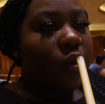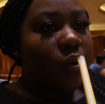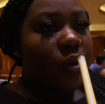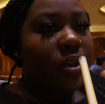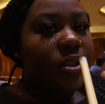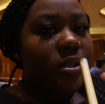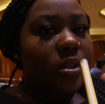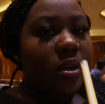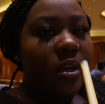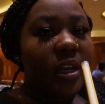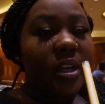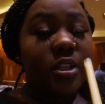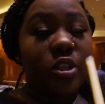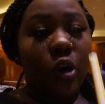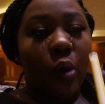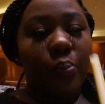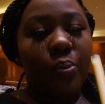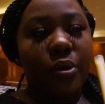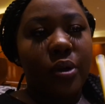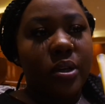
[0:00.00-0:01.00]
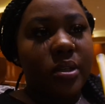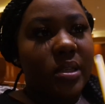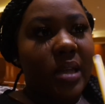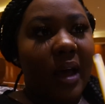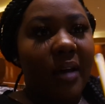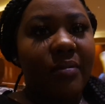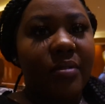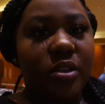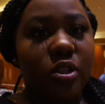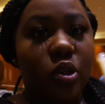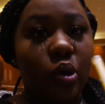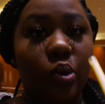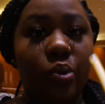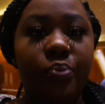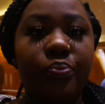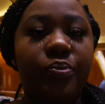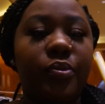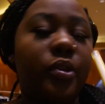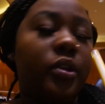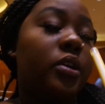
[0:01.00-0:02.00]
you know he's he's computer savvy, so
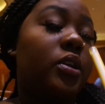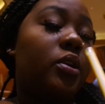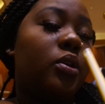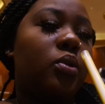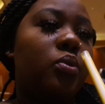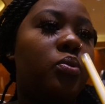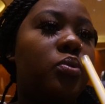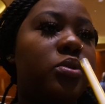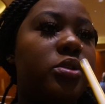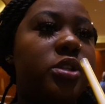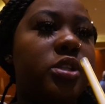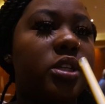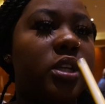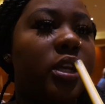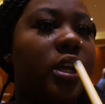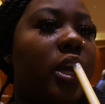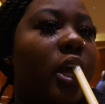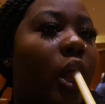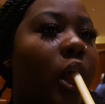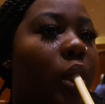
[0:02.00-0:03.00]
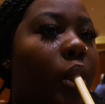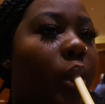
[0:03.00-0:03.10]
we'll see.